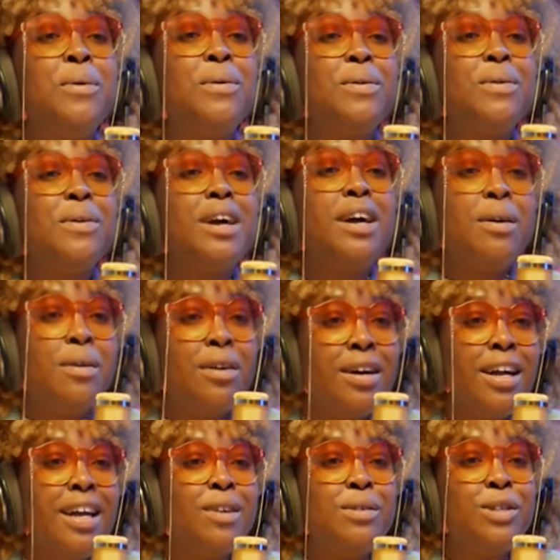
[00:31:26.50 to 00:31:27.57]
and which
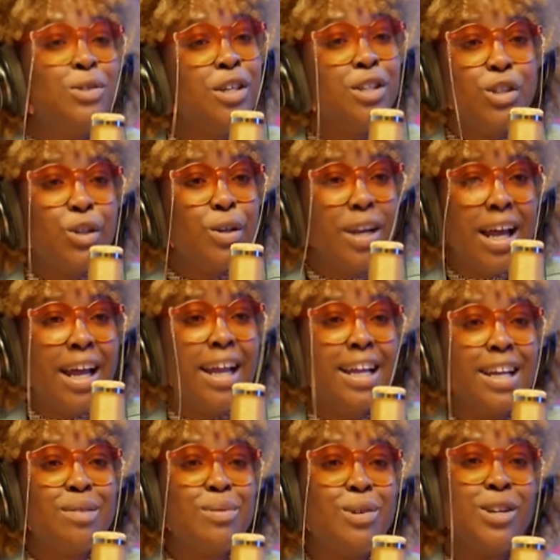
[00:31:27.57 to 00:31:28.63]
is an oxymoron,
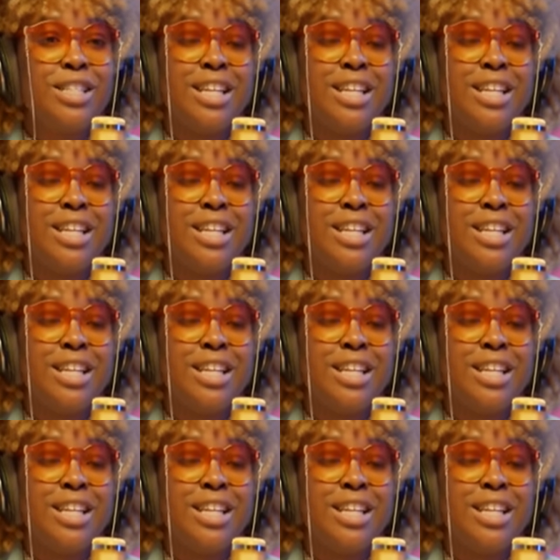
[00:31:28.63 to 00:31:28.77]
given that